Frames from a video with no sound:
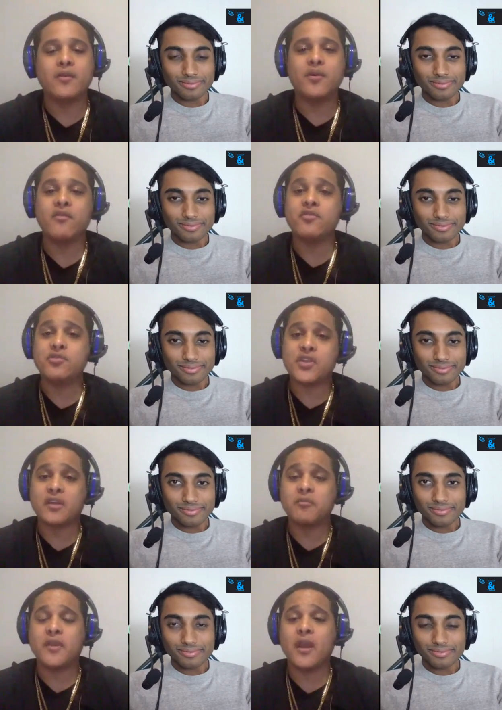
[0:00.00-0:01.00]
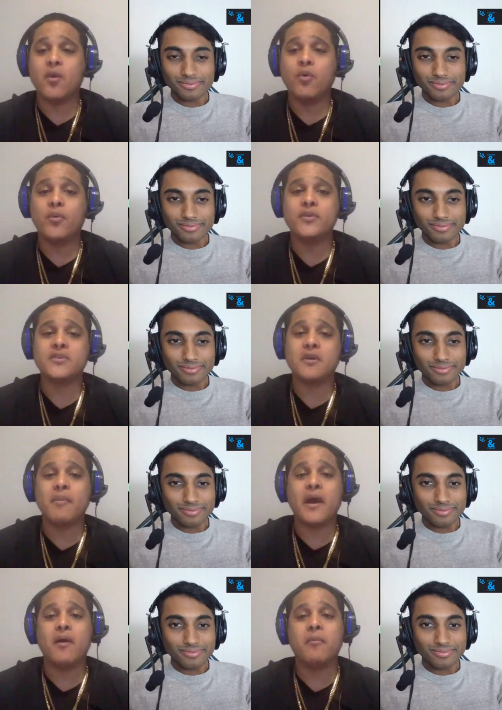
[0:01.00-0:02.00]
Speaker 1: don't know if you checked me out, what was it
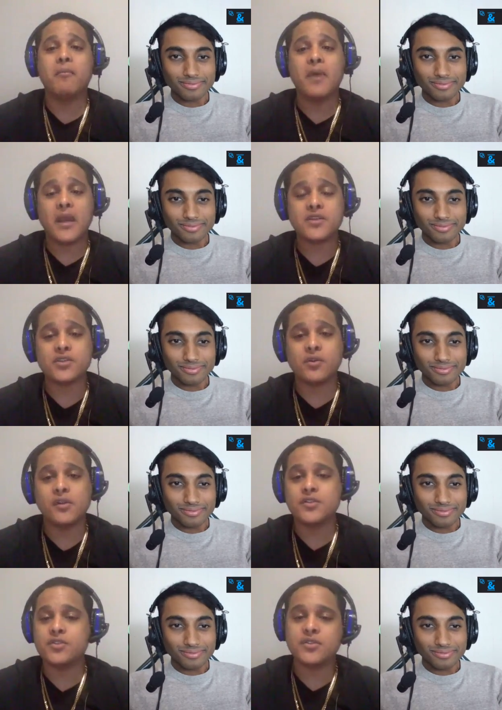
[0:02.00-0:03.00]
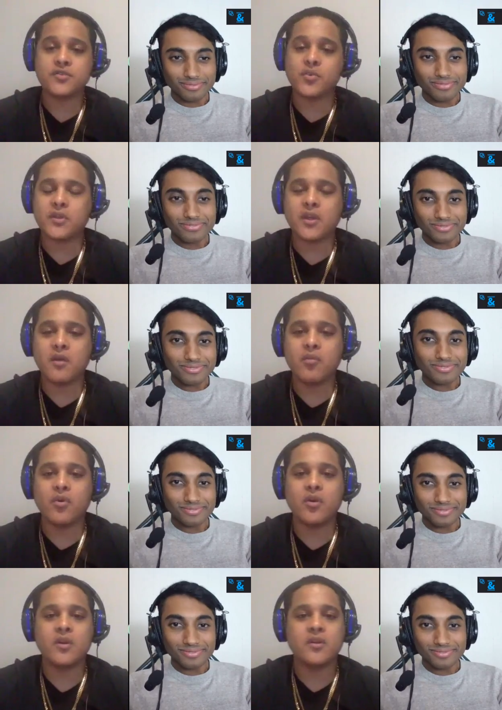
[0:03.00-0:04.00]
about my show that you just wanted to come
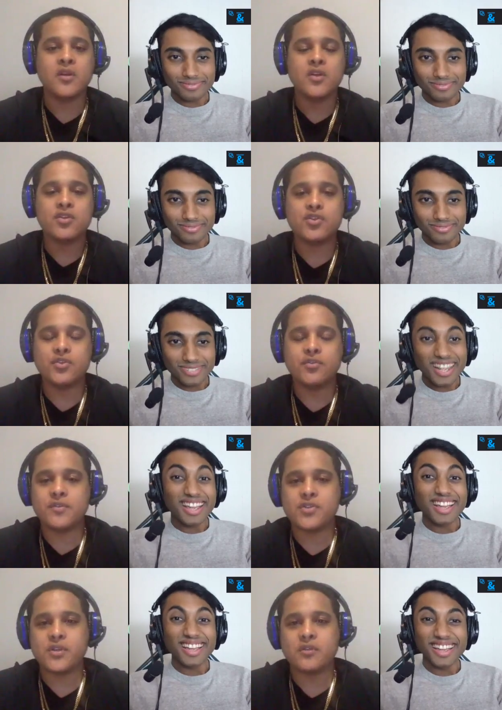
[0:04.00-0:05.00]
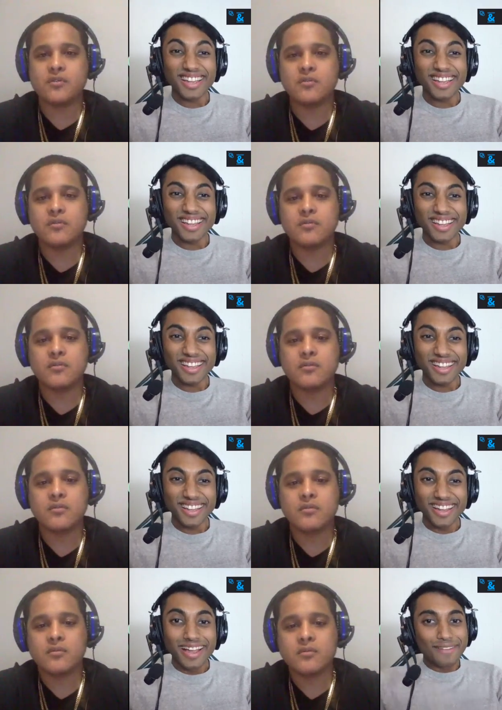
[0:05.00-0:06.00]
on and shoot the shit?
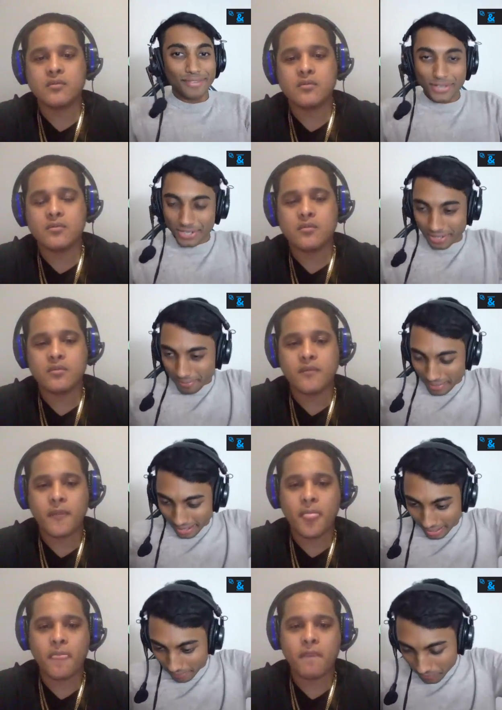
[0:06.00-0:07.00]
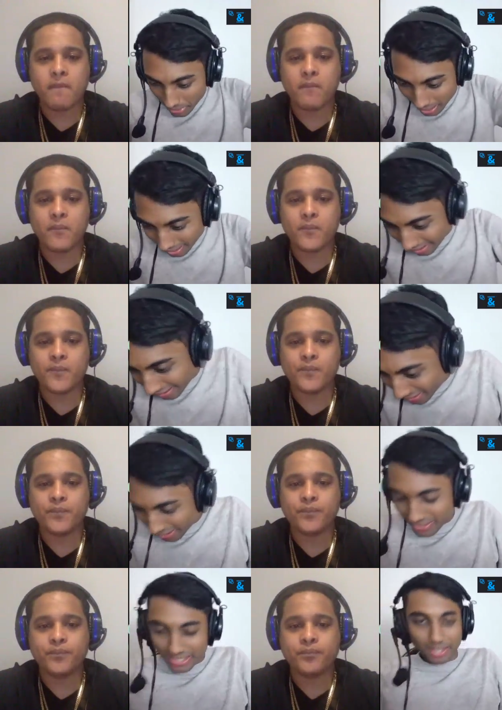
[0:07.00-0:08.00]
Speaker 2: For sure, man.
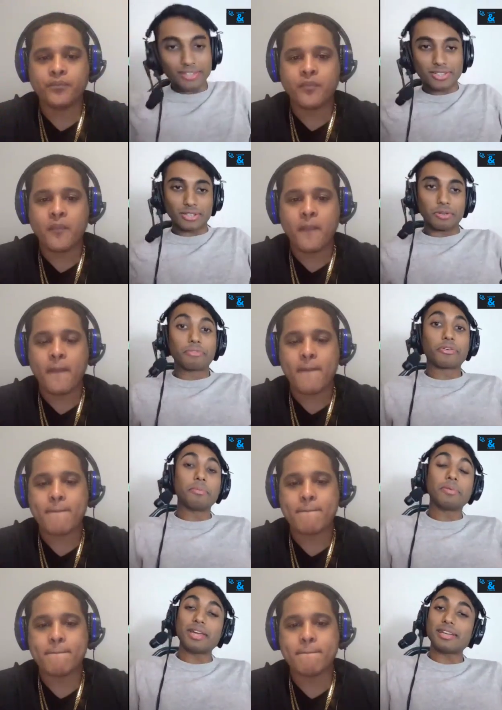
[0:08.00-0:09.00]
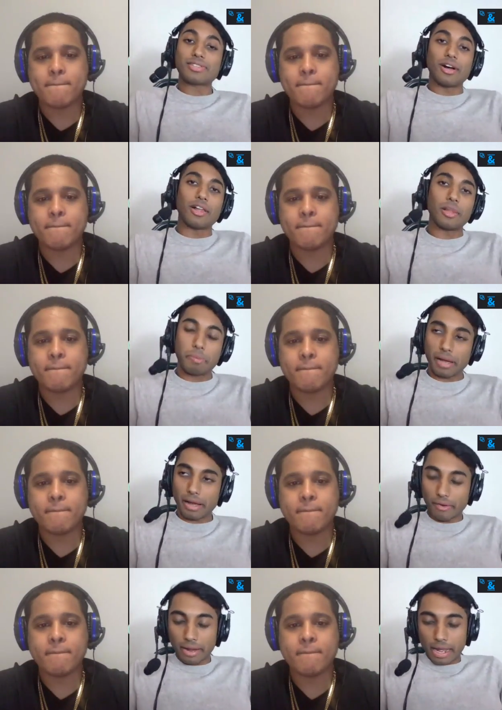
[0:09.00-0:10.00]
I'll tell it to you. For me, it's all
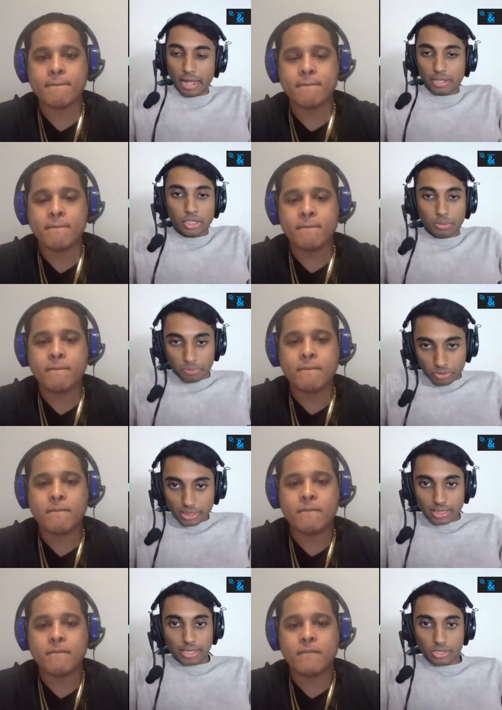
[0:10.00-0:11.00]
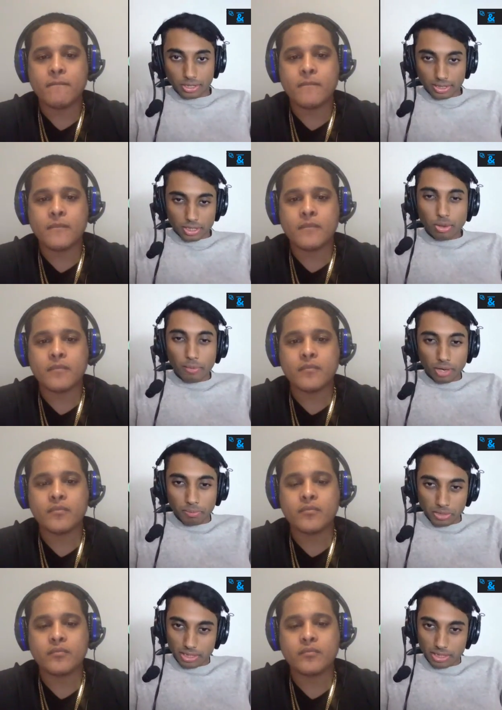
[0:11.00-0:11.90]
about communication. That's why I want to be